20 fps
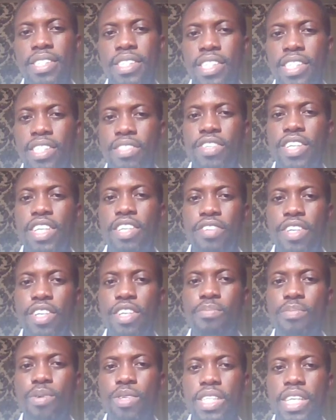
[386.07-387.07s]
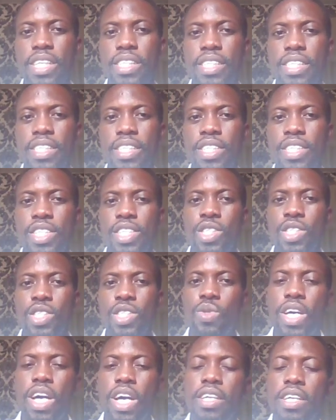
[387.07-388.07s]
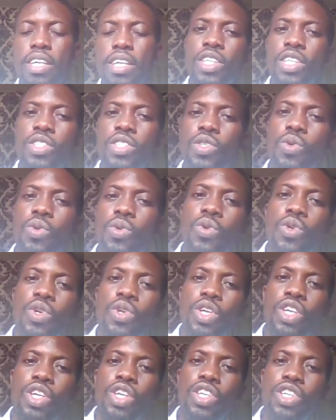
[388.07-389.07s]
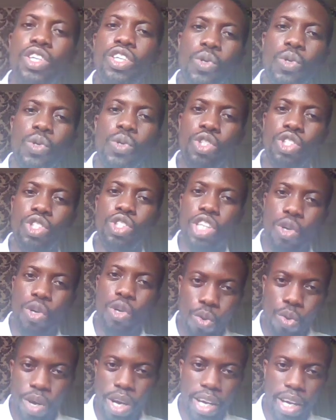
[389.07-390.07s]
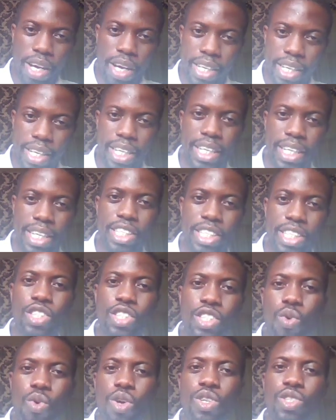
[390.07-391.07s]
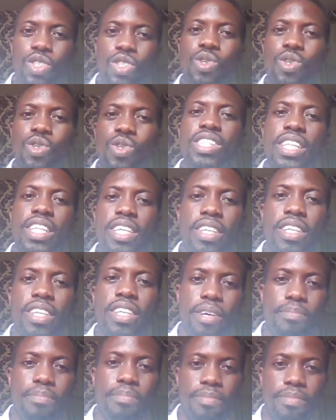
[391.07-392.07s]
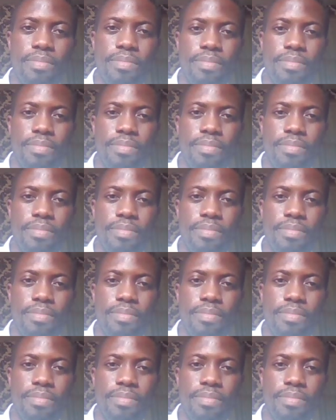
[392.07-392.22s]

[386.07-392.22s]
It's very, very important. So that is Yhwh that is the one sustaining them.